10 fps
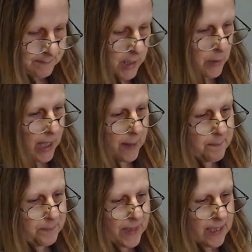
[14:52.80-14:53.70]
okay,
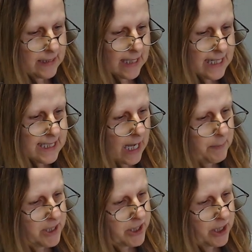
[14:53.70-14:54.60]
let's. I'm going to
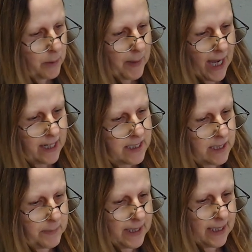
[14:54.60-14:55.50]
just go back to
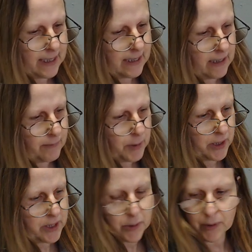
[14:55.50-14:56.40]
the beginning of
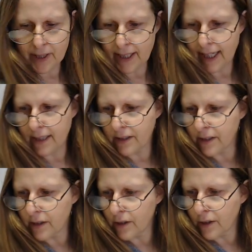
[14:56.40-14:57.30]
purgatory and
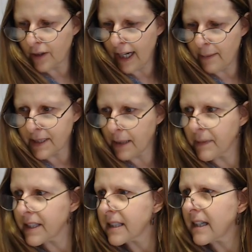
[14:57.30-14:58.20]
grab some of
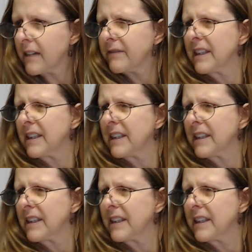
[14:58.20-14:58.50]
the stuff.